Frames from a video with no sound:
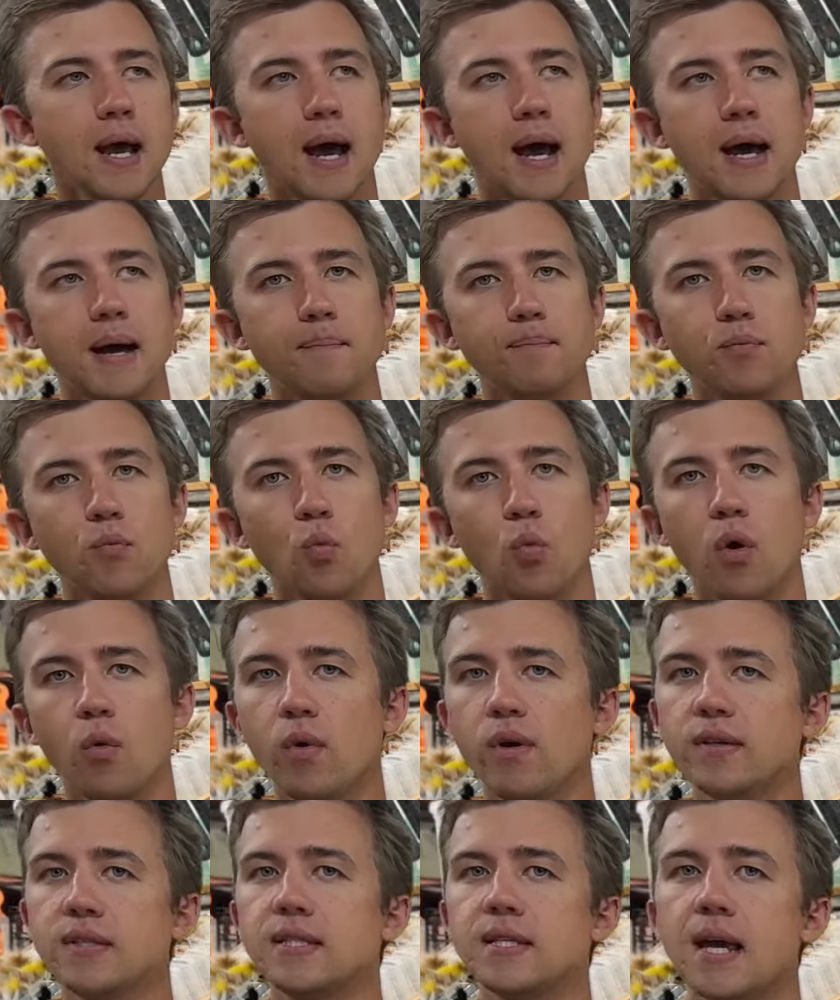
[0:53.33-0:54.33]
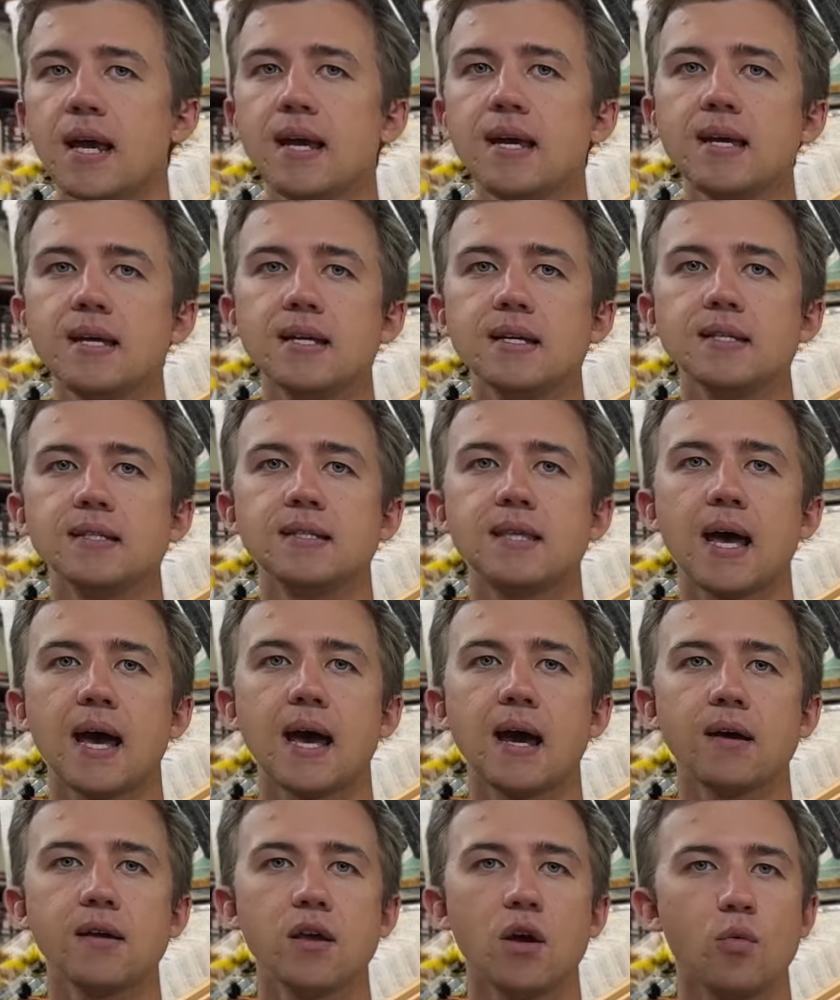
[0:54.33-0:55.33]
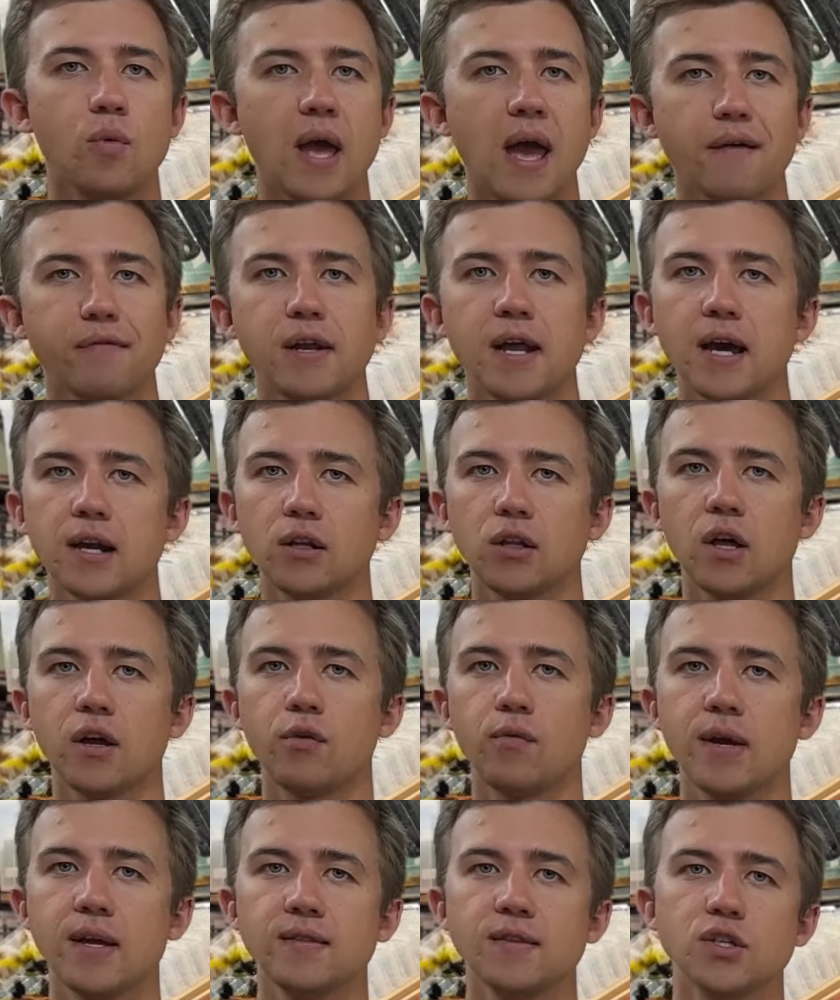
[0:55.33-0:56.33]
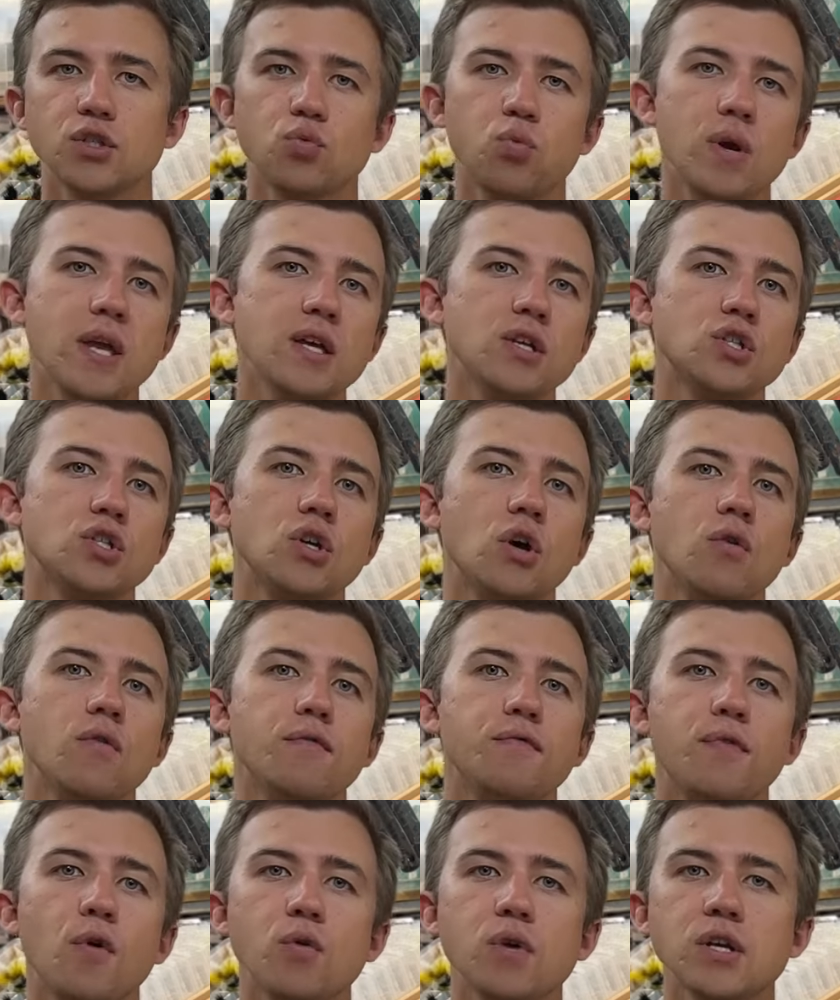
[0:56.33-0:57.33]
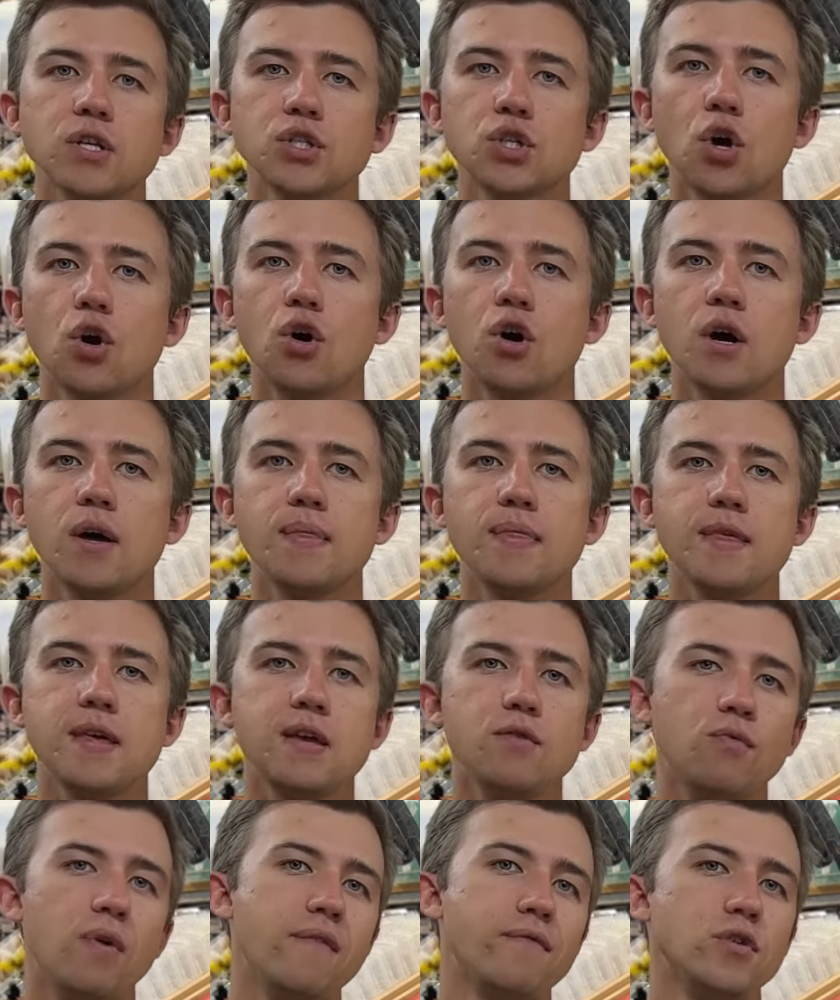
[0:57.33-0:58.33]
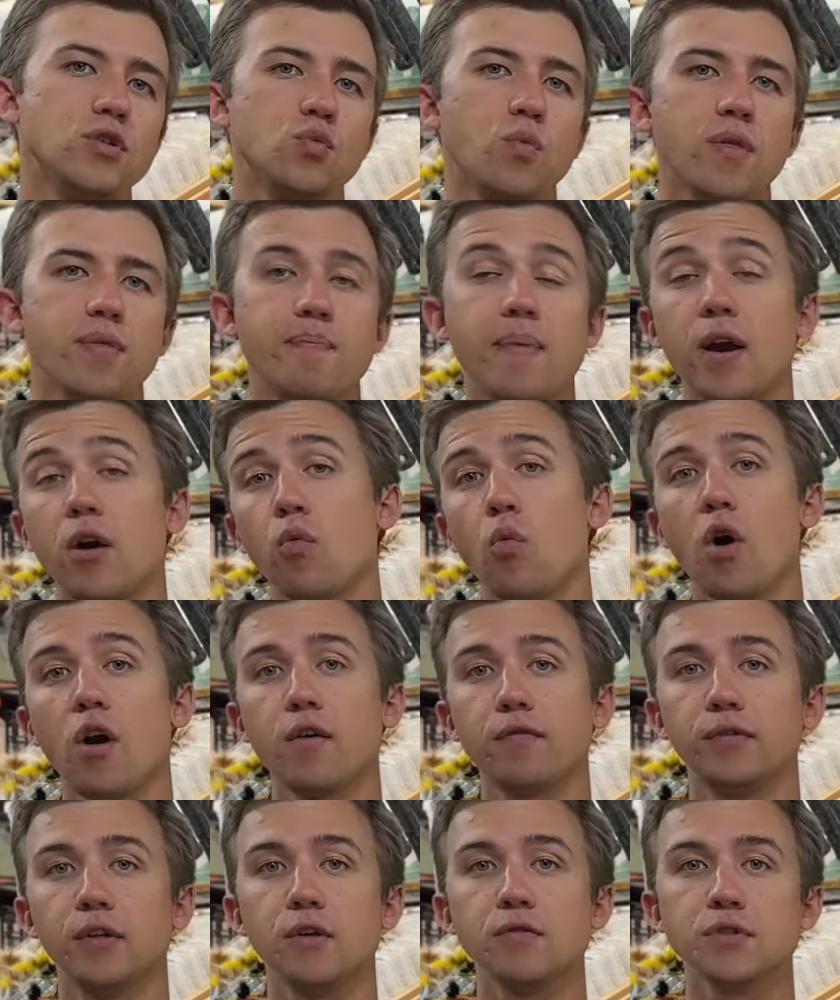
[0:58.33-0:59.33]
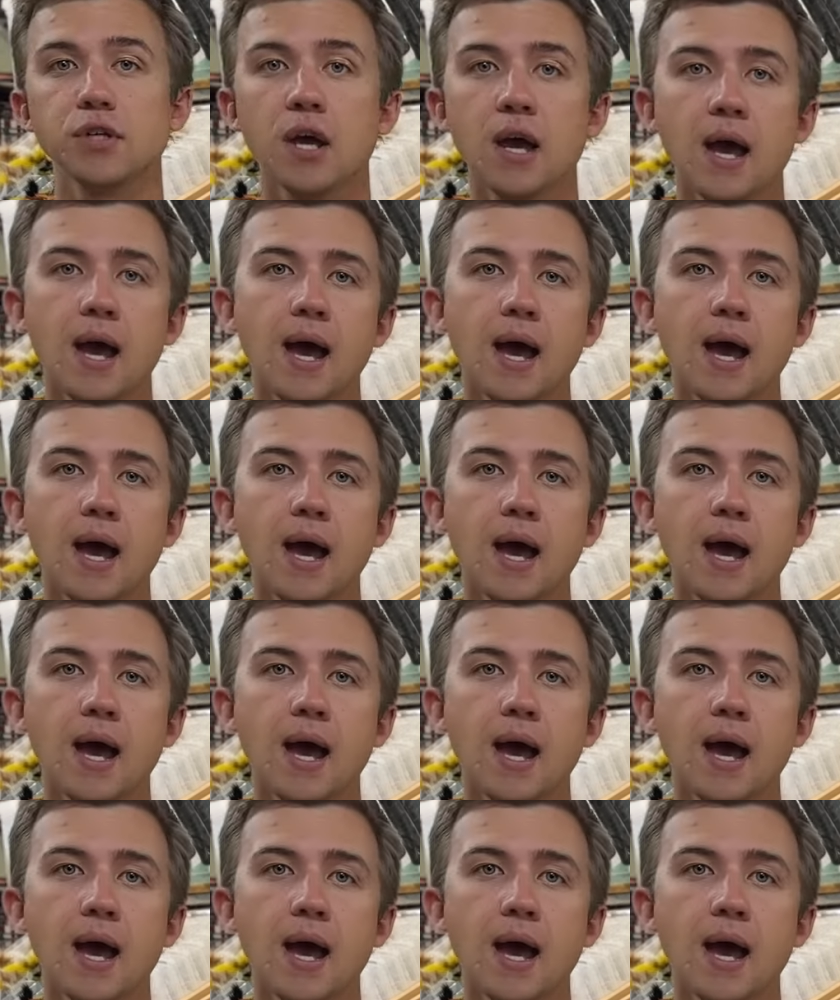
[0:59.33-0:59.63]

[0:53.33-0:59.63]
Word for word: Um, what we'd say is that, you know, we haven't had a lot of rain this week, so focus on the rivers with better water flows.